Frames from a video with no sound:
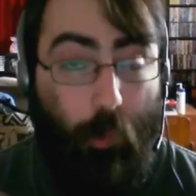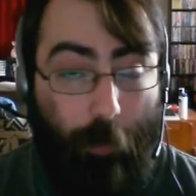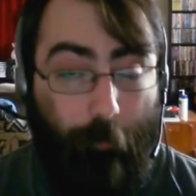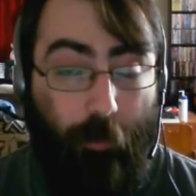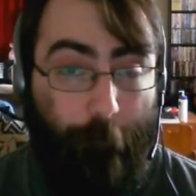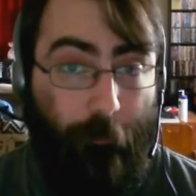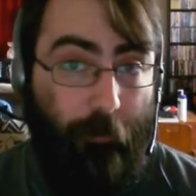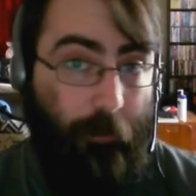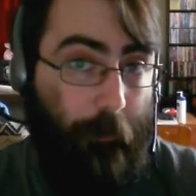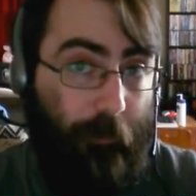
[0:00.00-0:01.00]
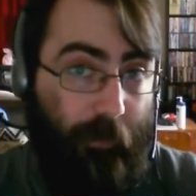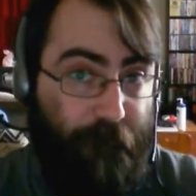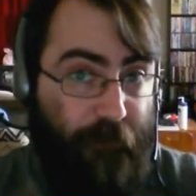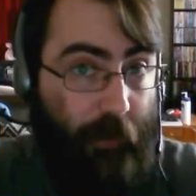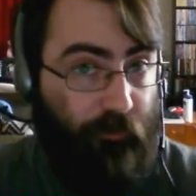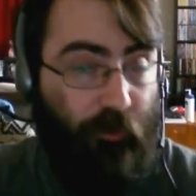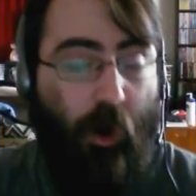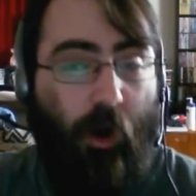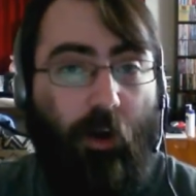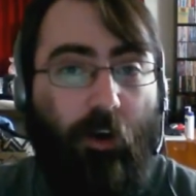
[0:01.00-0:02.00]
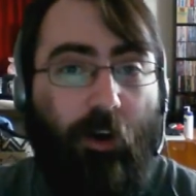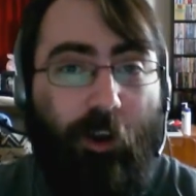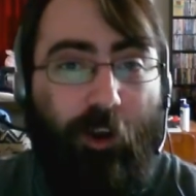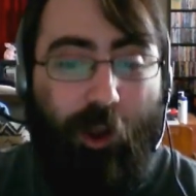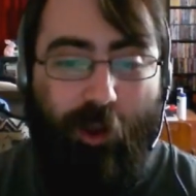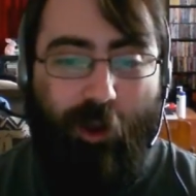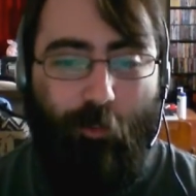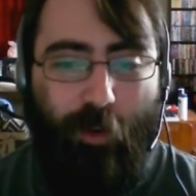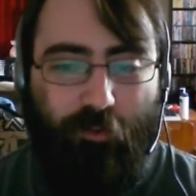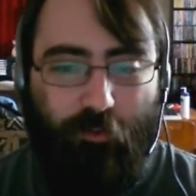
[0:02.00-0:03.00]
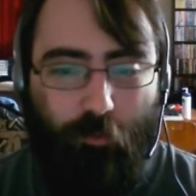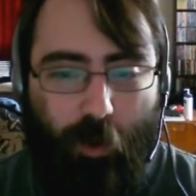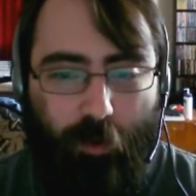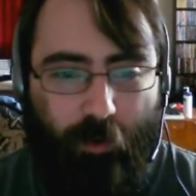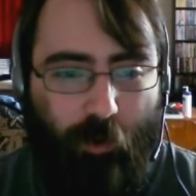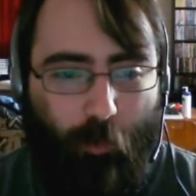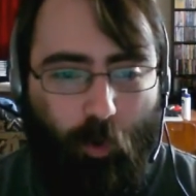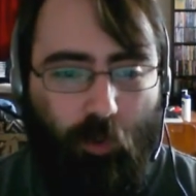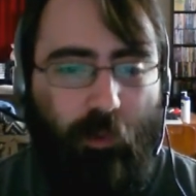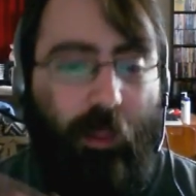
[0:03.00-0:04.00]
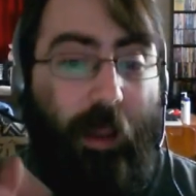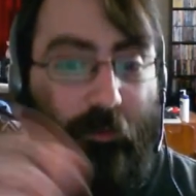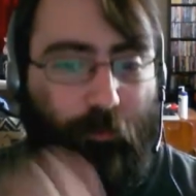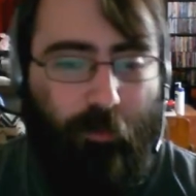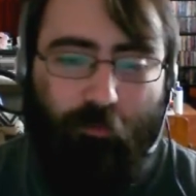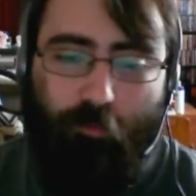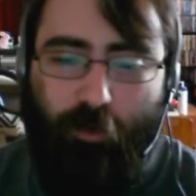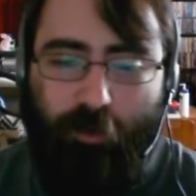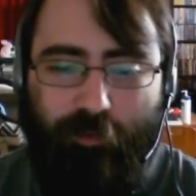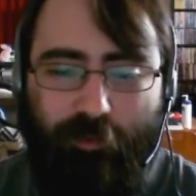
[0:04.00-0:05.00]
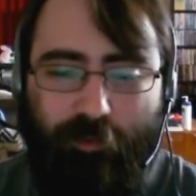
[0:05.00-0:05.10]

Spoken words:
way up to become like a 5-star restaurant, world-class restaurant.